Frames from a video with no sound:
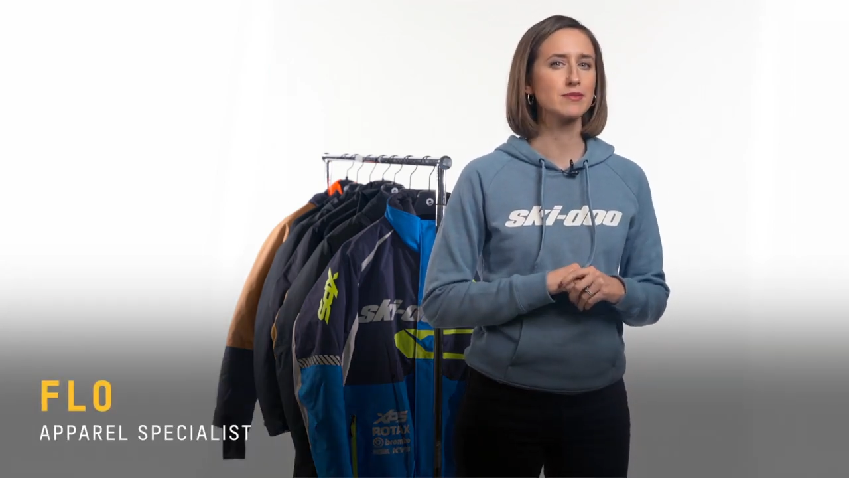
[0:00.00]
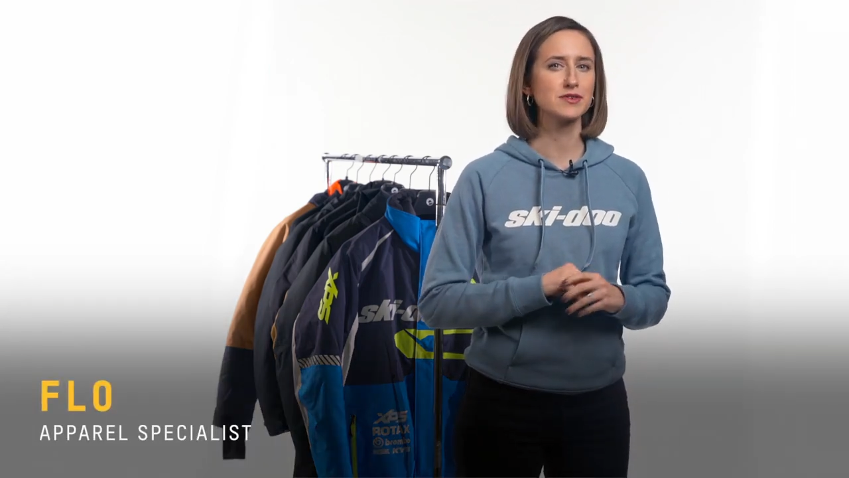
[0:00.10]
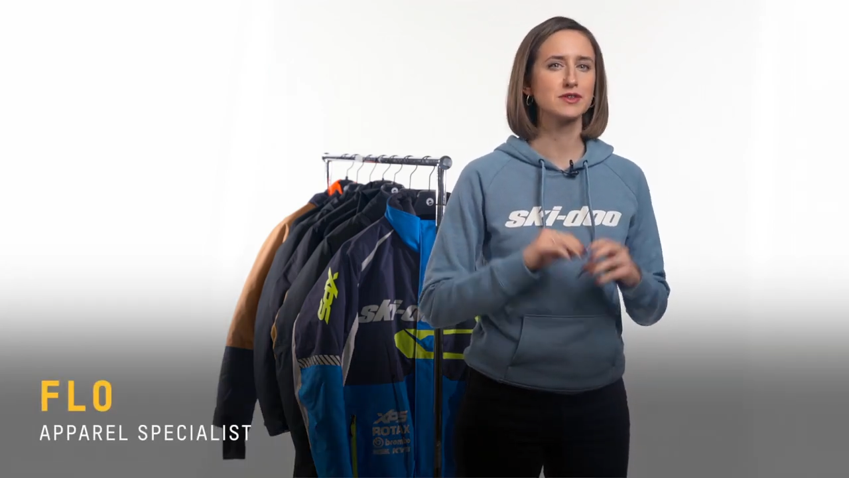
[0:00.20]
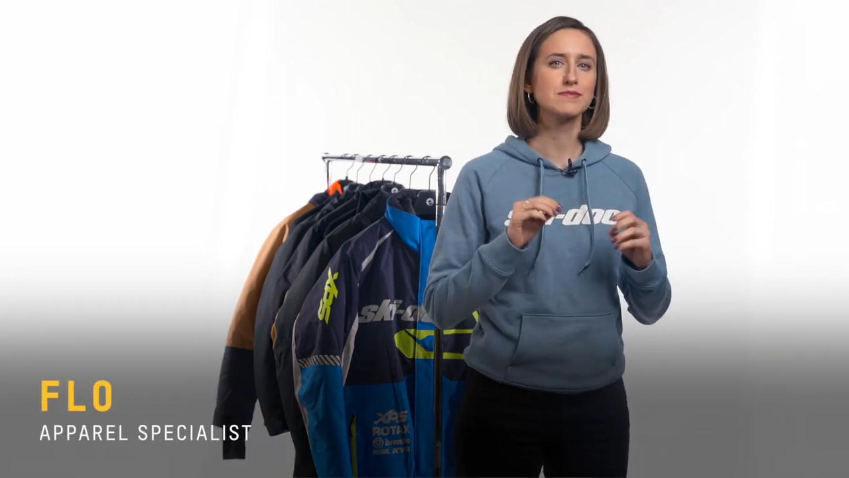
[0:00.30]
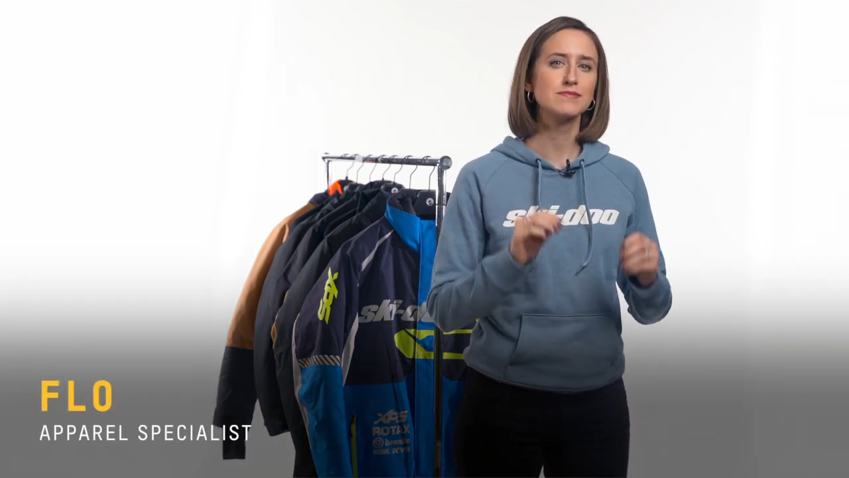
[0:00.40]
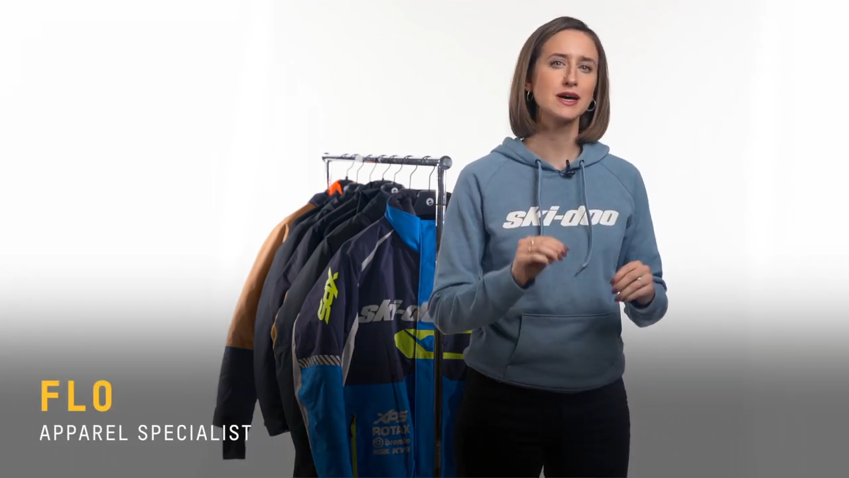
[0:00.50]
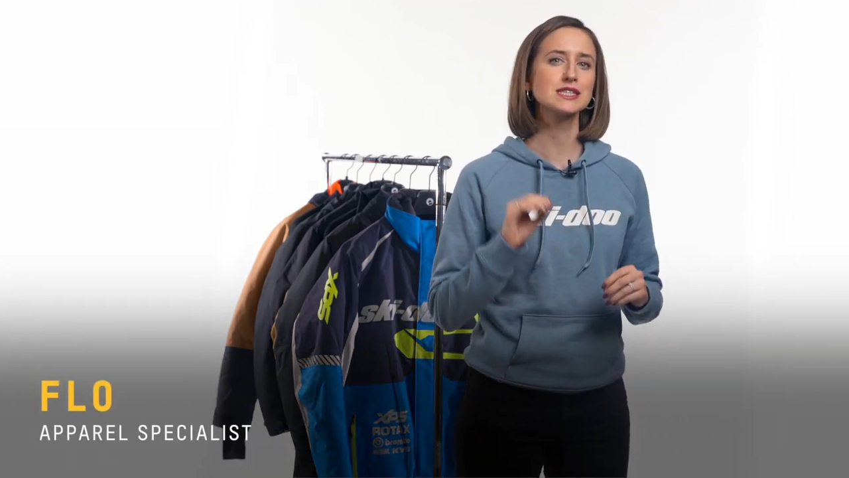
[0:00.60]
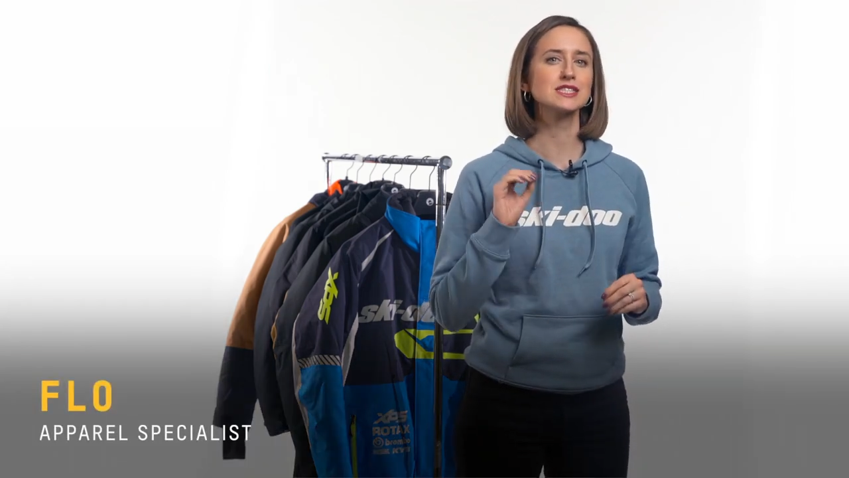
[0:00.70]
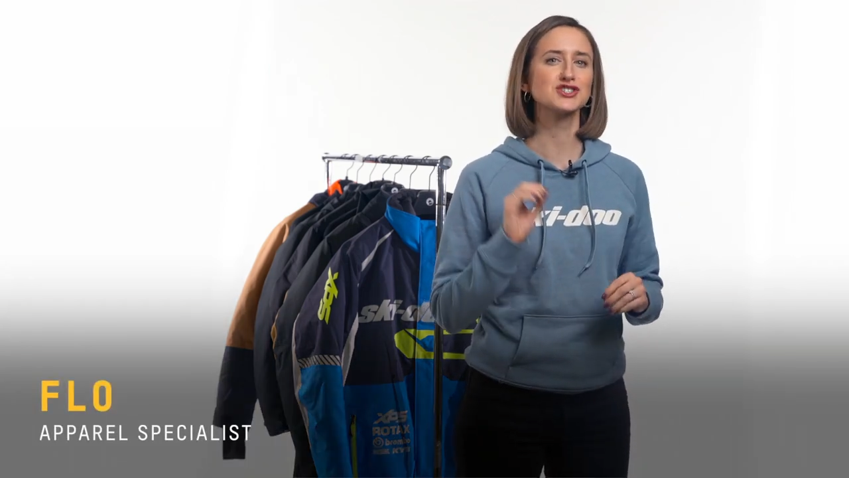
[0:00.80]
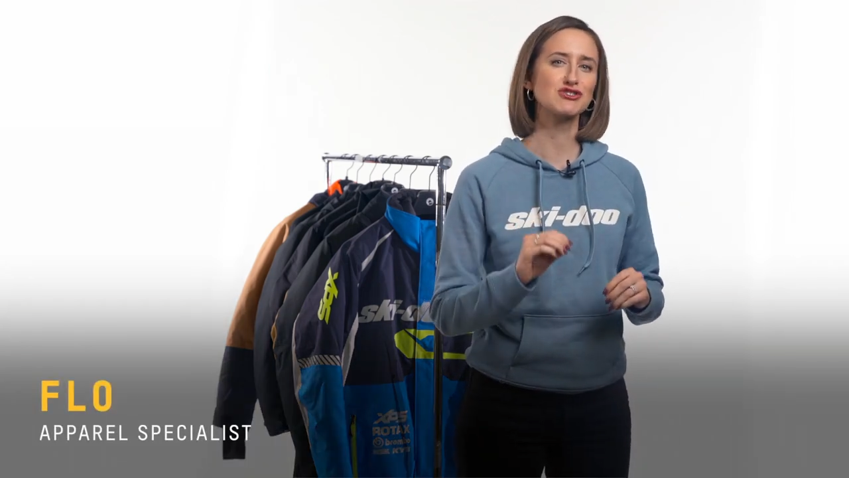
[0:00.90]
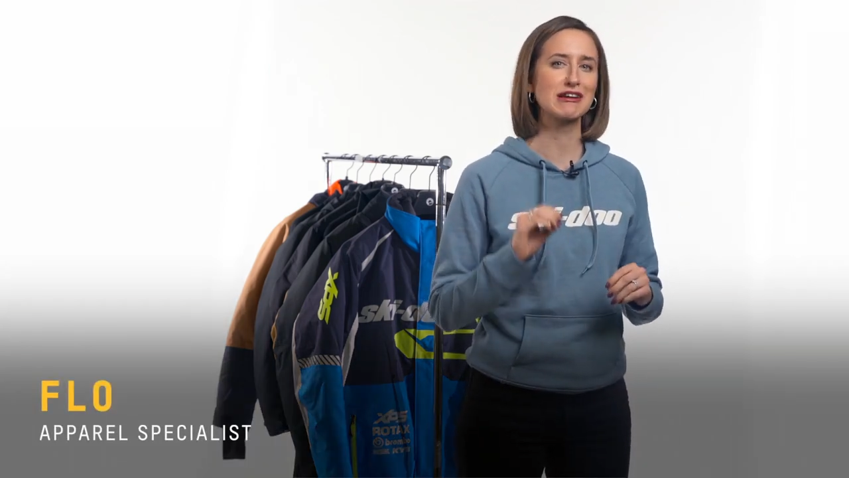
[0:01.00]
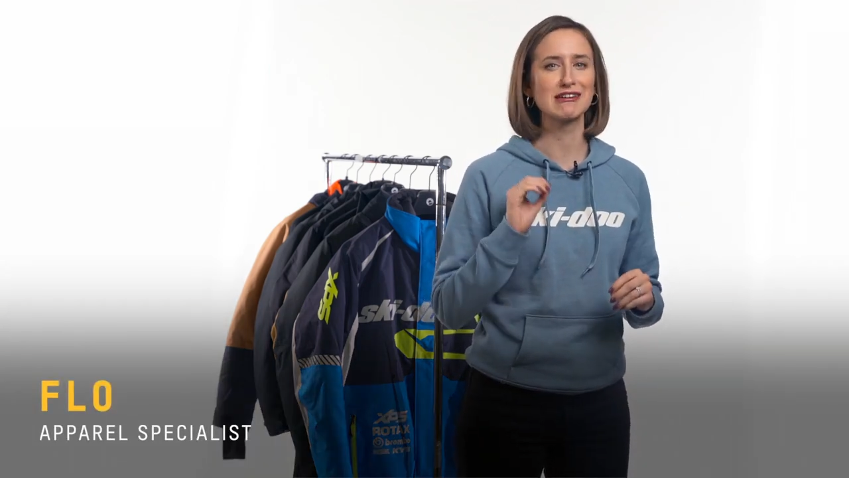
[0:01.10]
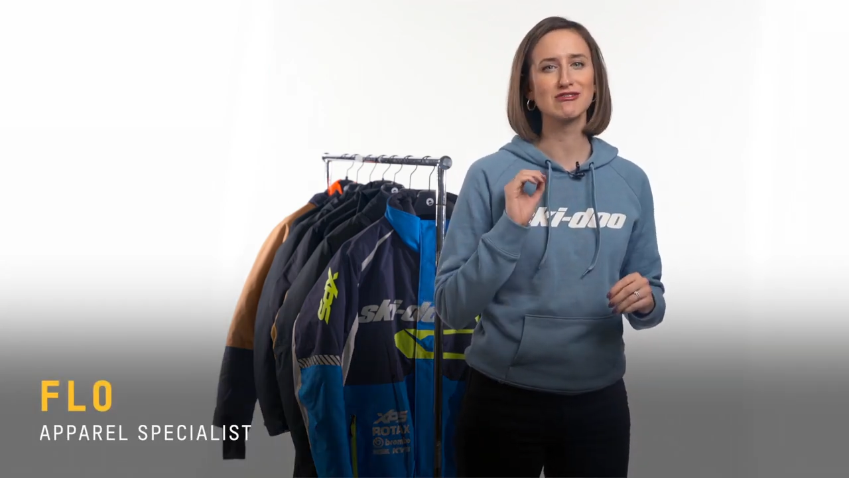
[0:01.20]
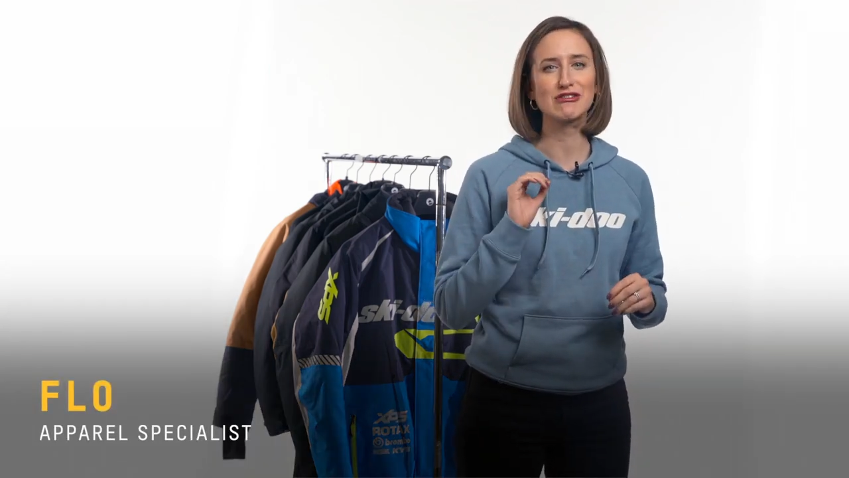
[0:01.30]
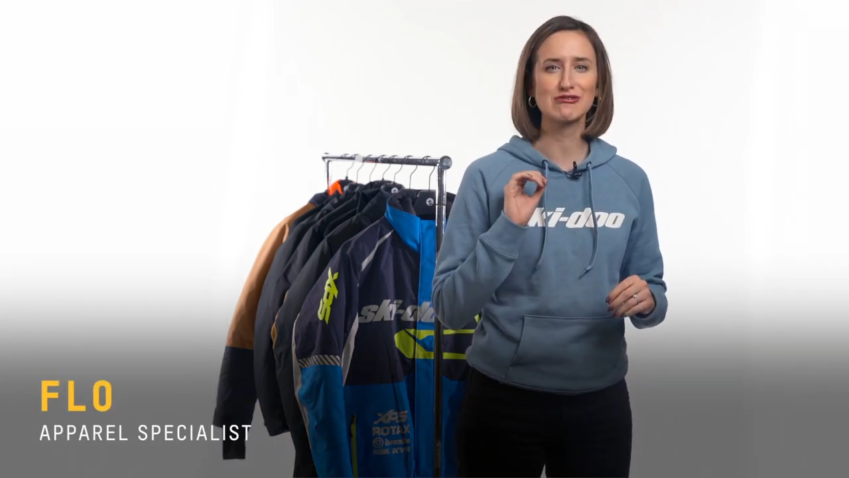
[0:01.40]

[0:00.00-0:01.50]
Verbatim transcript: about the best trail